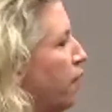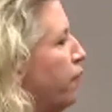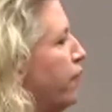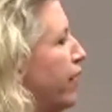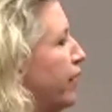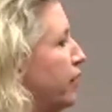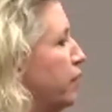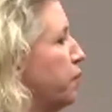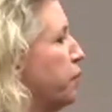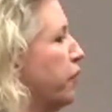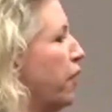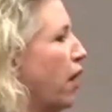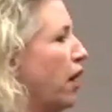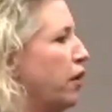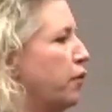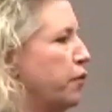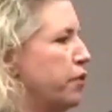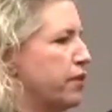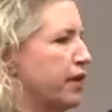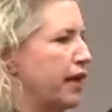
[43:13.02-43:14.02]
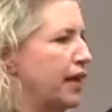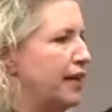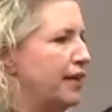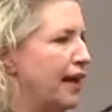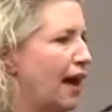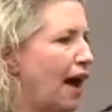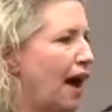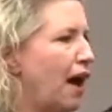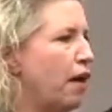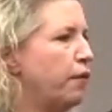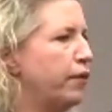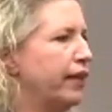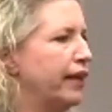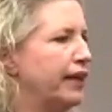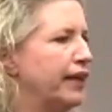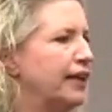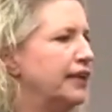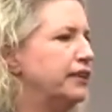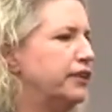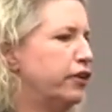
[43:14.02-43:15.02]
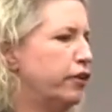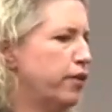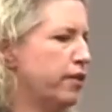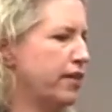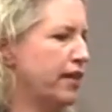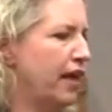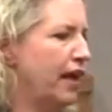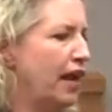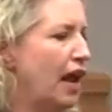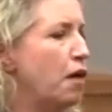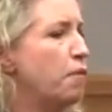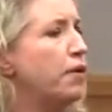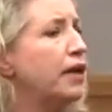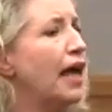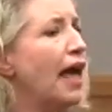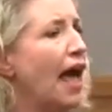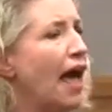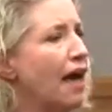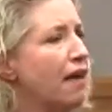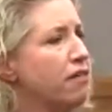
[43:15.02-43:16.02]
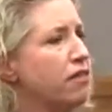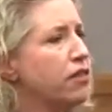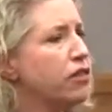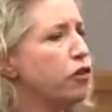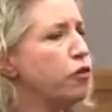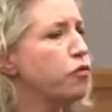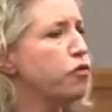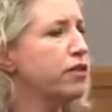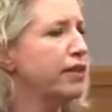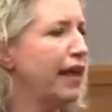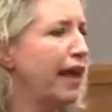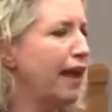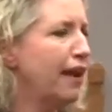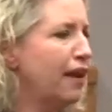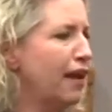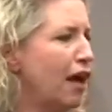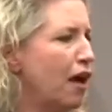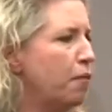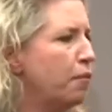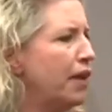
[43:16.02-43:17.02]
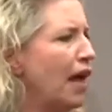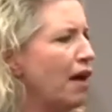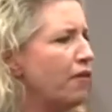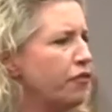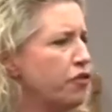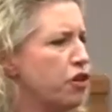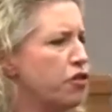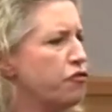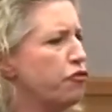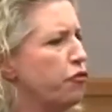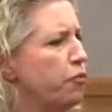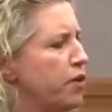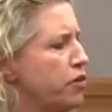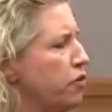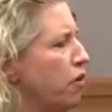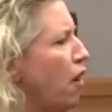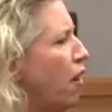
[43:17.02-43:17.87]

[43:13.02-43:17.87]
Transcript: Victim thought he was going to die with a gun to his head. I'm going to ask you stand up, not just for Mr.